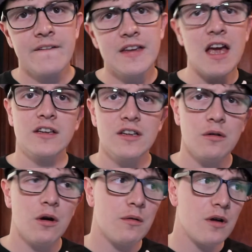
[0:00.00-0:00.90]
Yeah, you know
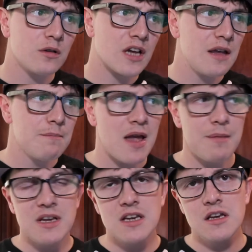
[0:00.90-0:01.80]
what? Okay,
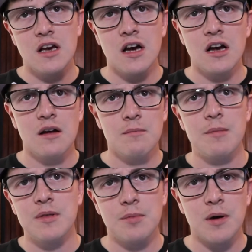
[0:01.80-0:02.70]
maybe
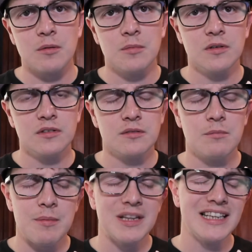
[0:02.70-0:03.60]

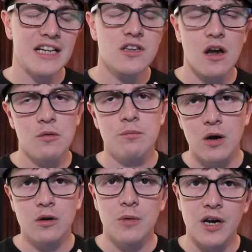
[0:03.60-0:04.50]
the Let's Go
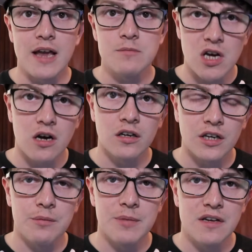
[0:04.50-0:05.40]
Pokemon games are
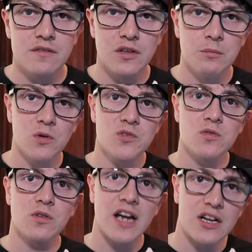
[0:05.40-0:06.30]
going to be for the more
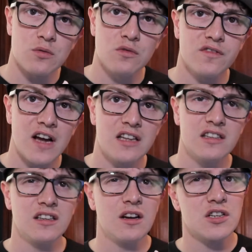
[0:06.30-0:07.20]
sort of casual
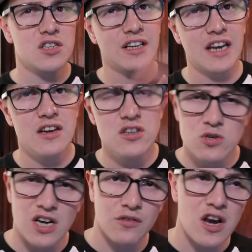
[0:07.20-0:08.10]
fan. You know, they're trying to get a new
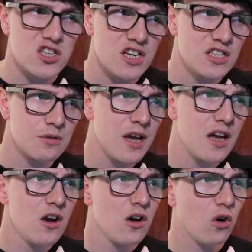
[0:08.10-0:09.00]
generation into it,
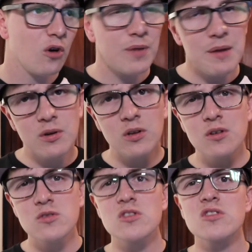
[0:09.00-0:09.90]
or people
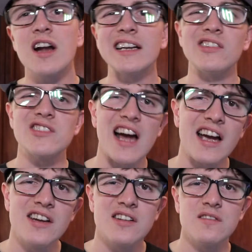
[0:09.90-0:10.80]
who just kind of got
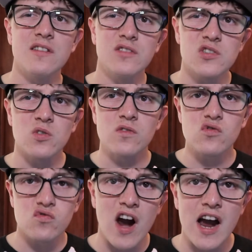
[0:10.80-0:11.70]
tired of the sort of
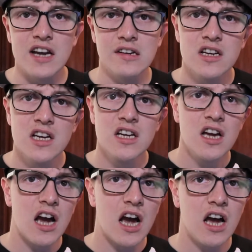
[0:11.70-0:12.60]
grind,
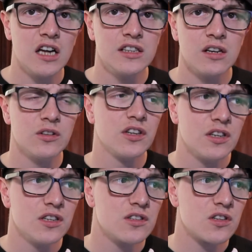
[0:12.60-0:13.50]
you know, that
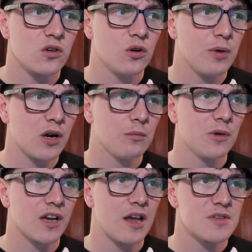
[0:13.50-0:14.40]
the core
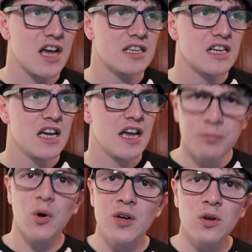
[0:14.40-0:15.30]
Pokemon games had.
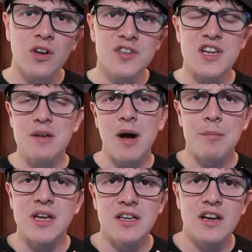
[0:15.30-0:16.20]
But in all honesty, in my
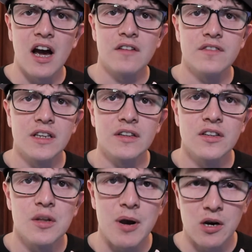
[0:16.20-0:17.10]
opinion, I think
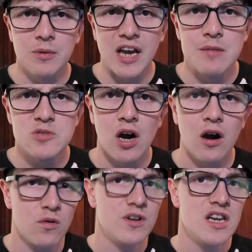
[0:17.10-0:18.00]
that the Pokemon games
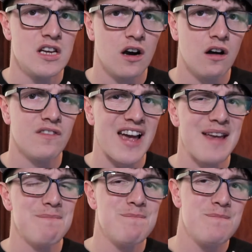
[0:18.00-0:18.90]
are in need of
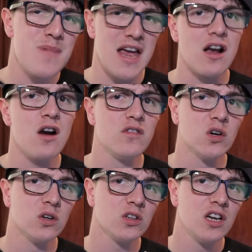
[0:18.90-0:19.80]
a big
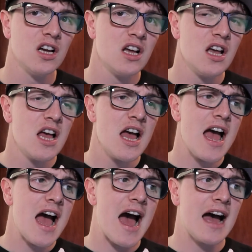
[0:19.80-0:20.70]
overhaul.
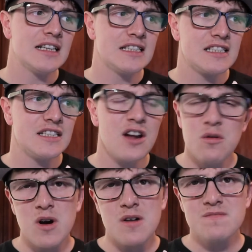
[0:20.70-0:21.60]
And you know
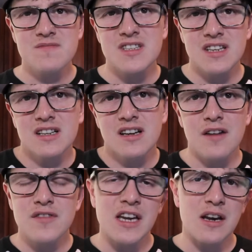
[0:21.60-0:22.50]
what?
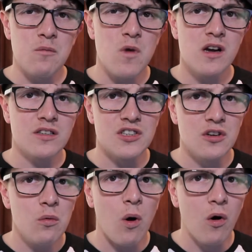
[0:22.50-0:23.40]
I think it can work. Do you
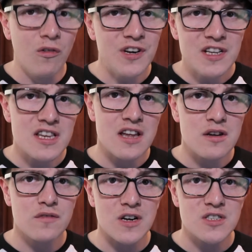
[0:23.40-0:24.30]
know what other
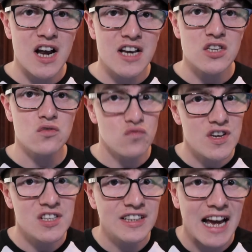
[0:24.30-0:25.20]
Nintendo franchise has
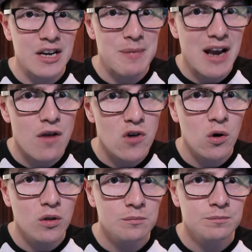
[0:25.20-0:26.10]
recently had a big overhaul?